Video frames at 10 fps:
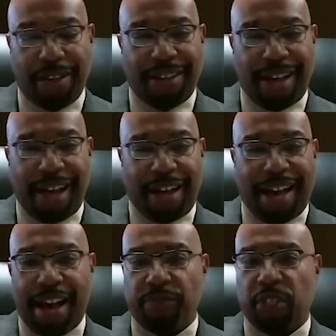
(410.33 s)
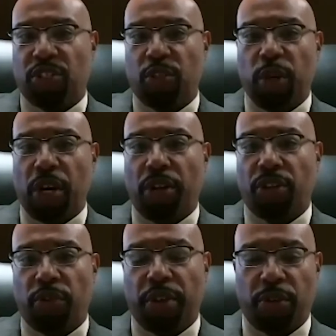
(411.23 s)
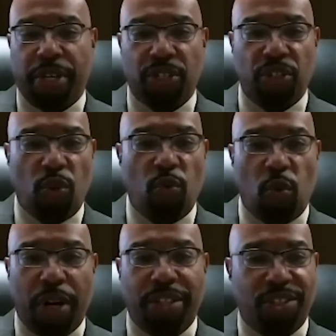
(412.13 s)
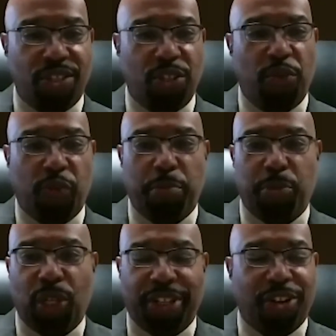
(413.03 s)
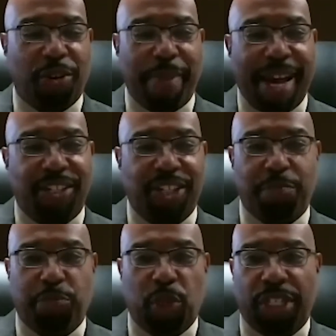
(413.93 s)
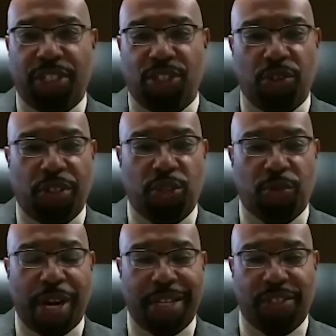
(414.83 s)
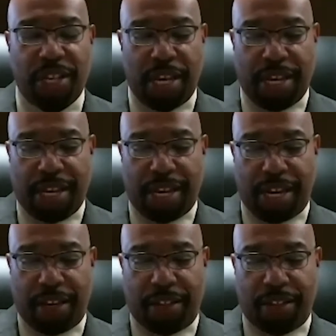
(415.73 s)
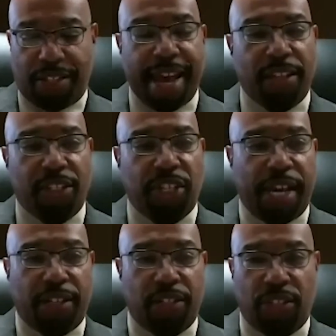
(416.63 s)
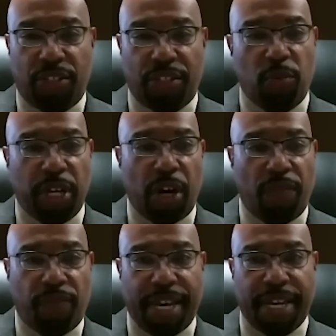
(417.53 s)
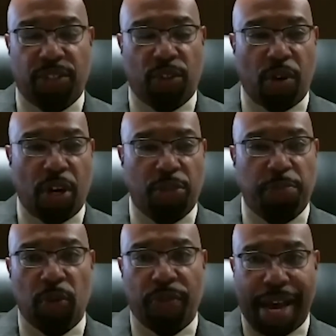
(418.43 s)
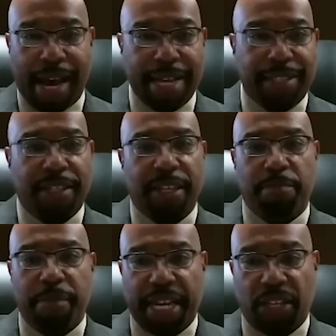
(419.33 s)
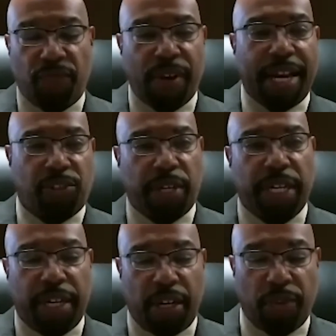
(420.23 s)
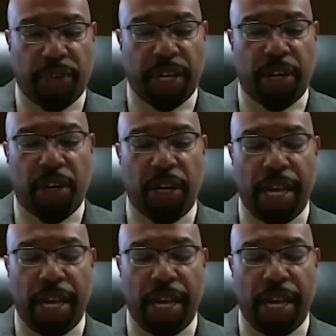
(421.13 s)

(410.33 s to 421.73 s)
Obviously, we all know there is no one silver bullet or magic bullet to address the talent challenges that we all face across both IT, manufacturing, and healthcare.